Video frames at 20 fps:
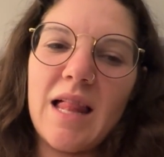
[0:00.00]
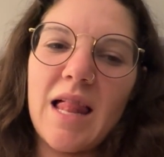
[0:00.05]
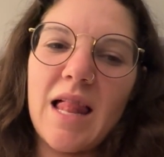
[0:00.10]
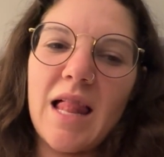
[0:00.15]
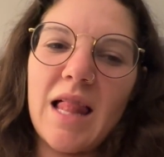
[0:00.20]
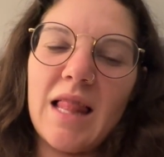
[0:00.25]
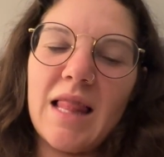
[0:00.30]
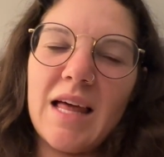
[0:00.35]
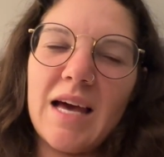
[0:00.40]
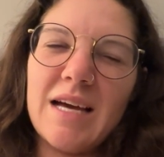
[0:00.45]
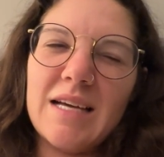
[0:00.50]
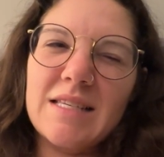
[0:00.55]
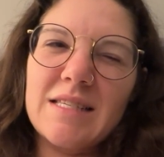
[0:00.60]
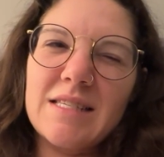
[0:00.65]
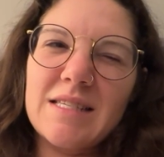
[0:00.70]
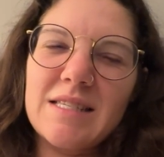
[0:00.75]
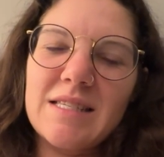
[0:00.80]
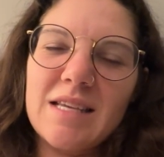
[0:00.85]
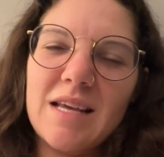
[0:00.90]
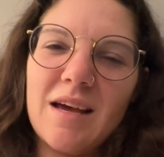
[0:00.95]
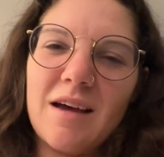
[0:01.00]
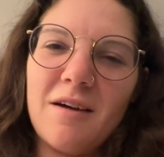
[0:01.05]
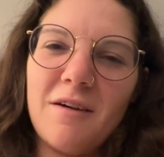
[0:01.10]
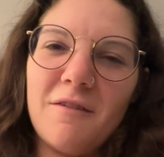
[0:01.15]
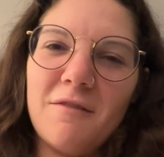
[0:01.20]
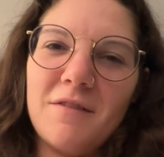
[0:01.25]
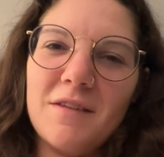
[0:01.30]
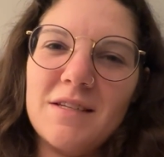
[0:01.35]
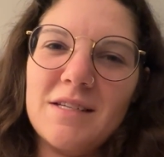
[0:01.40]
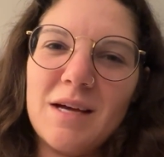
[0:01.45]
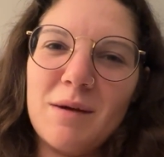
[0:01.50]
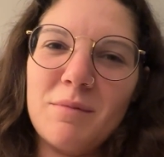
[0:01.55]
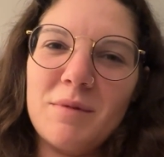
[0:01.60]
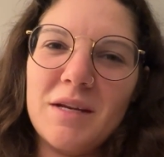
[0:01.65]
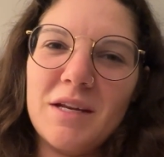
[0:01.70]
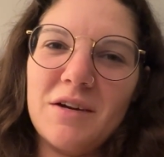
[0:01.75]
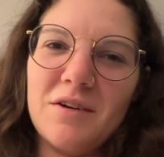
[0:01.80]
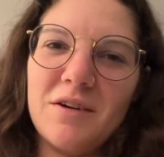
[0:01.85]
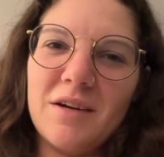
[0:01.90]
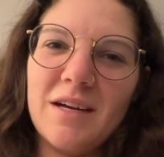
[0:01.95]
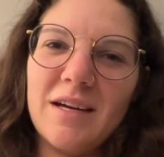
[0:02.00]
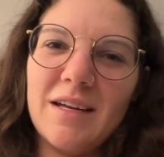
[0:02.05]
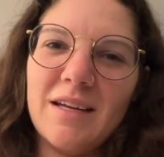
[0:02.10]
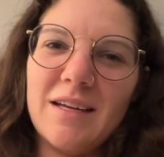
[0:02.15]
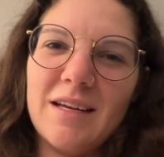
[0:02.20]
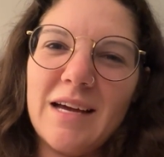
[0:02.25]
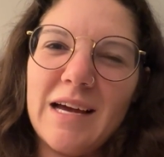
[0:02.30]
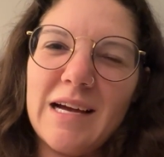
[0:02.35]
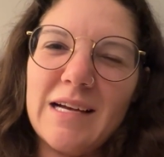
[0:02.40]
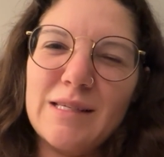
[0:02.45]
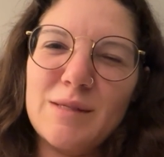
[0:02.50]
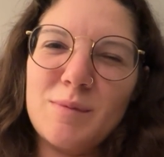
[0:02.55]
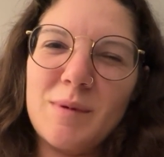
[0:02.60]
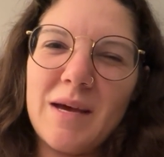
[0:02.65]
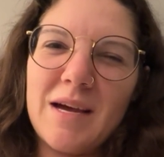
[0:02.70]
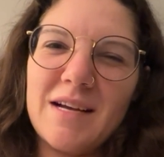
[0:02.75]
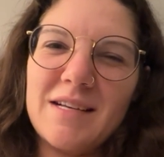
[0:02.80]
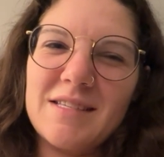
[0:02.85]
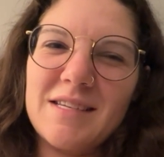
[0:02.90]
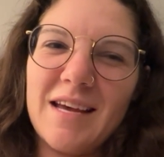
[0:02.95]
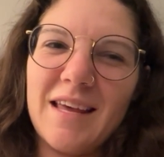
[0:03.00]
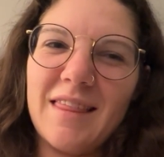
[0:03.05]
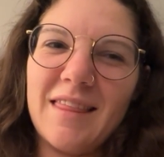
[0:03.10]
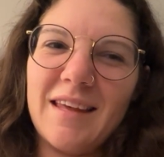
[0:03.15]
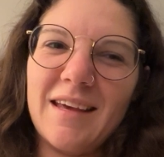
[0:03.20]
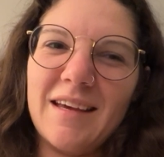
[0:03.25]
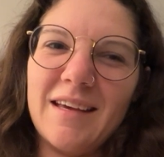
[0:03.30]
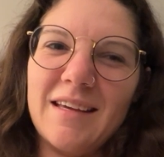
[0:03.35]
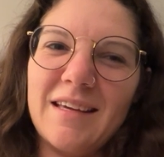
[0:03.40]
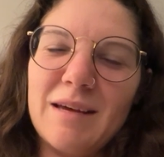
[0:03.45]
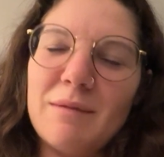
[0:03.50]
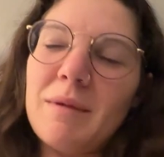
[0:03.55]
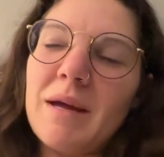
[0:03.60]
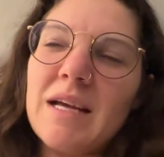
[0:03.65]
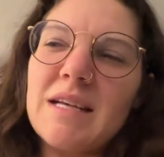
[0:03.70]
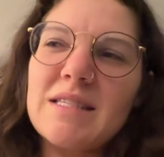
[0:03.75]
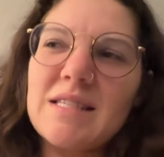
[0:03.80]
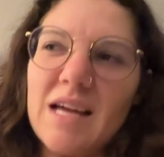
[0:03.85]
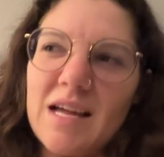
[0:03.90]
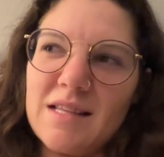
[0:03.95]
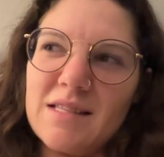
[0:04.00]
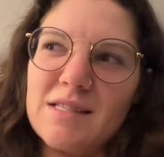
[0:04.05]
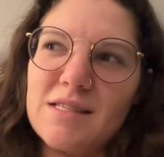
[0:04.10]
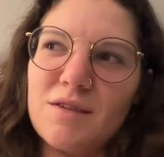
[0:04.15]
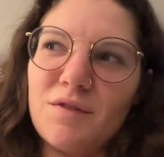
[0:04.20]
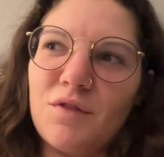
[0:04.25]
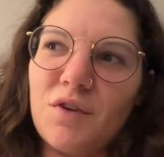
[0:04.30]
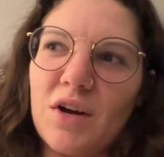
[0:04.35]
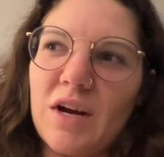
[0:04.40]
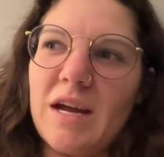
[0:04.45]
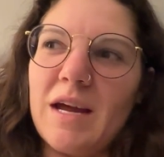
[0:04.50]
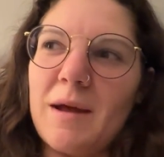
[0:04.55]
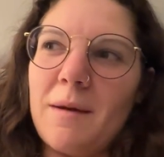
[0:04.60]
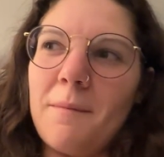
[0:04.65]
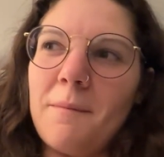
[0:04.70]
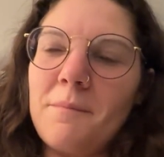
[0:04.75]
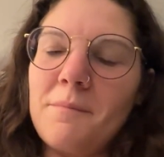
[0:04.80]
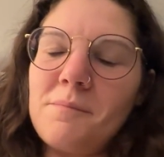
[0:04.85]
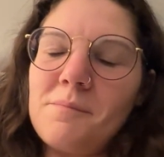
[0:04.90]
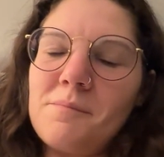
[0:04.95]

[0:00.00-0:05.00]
less of the domineering aspect, I think. It makes sense for him.